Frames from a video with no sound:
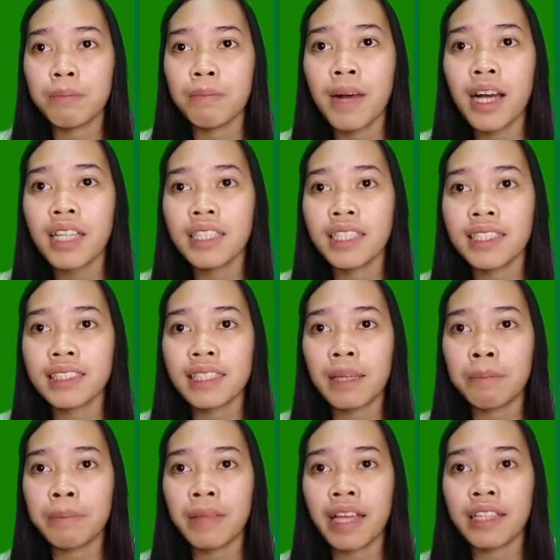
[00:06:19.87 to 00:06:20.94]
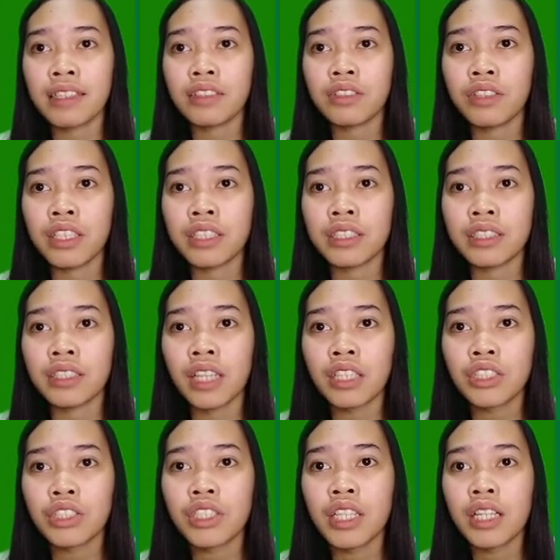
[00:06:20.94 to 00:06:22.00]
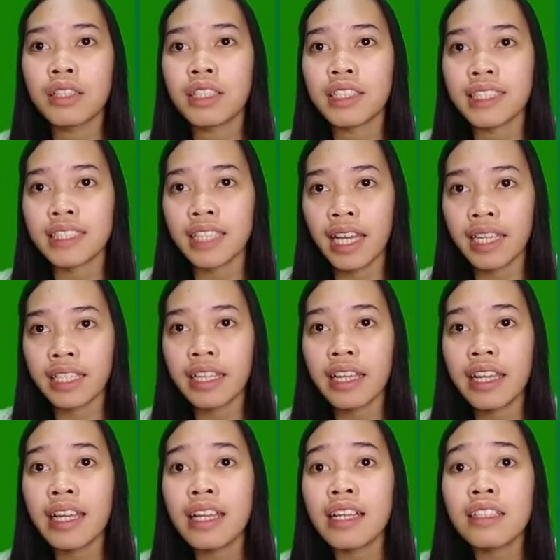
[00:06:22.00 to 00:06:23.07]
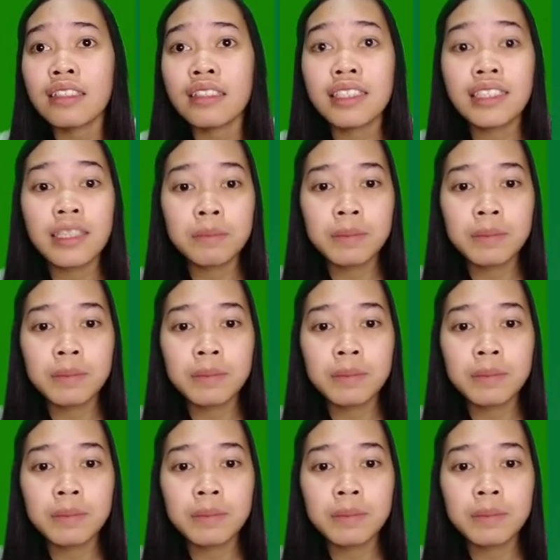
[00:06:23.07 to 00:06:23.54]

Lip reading: models applied to instructional design, the